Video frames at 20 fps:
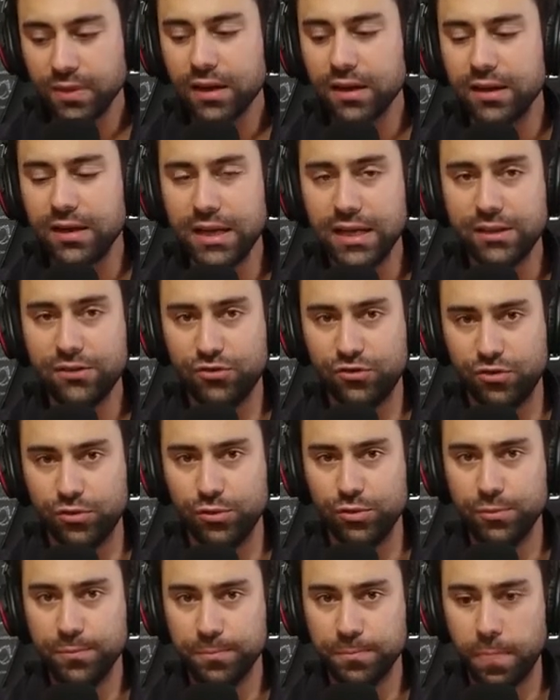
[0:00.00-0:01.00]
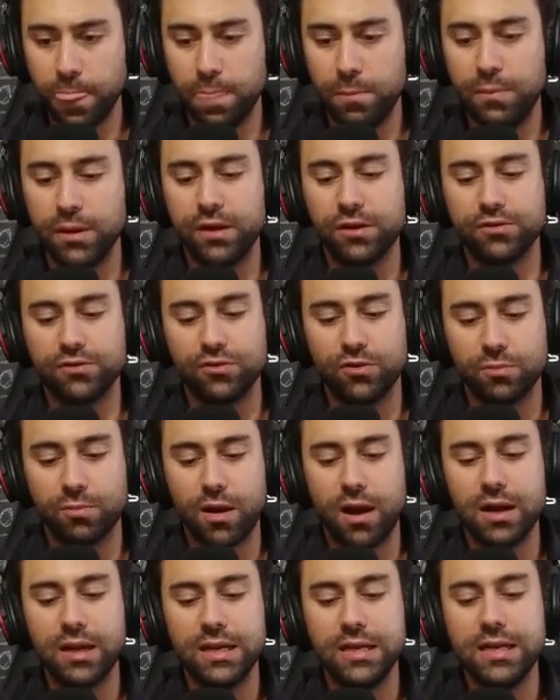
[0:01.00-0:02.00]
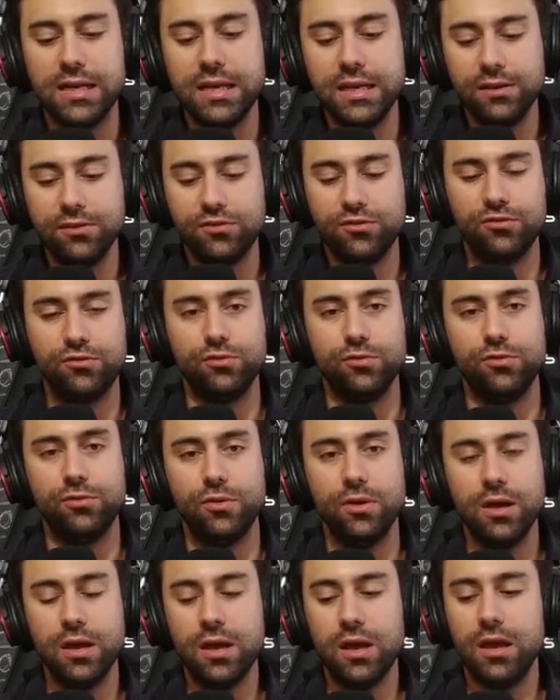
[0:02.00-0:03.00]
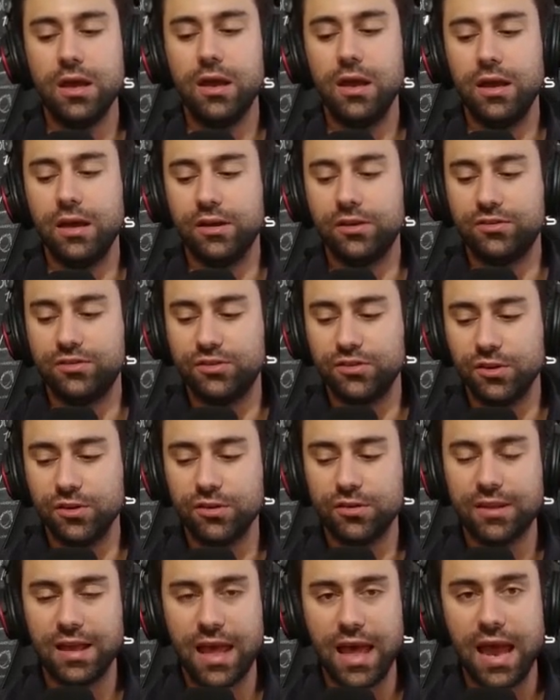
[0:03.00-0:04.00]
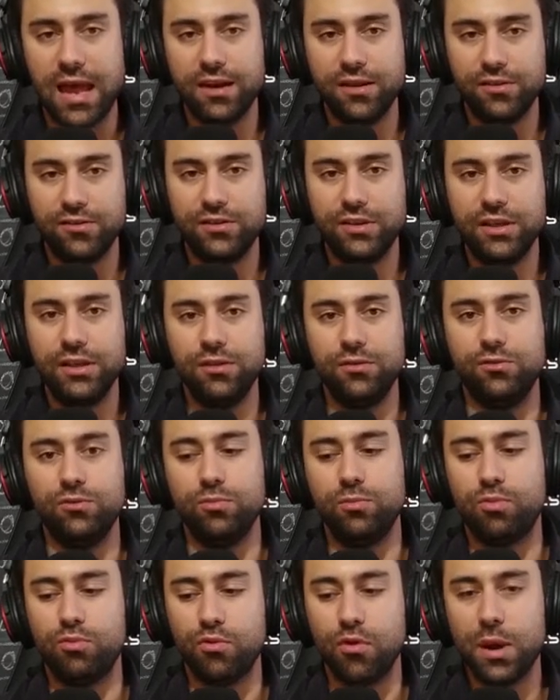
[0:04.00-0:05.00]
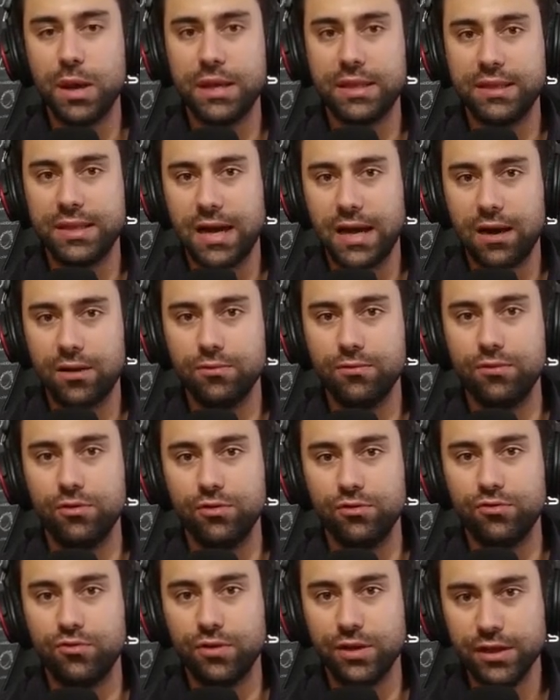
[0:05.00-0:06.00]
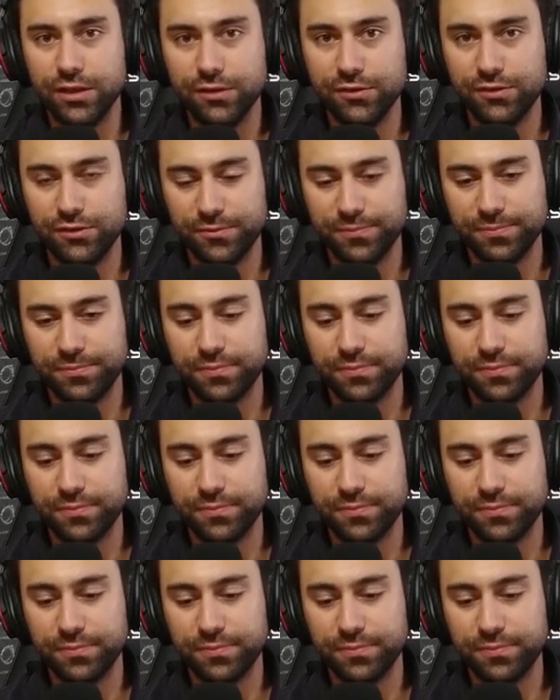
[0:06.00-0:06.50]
needs to, because your body needs to exert energy to break down nutrients.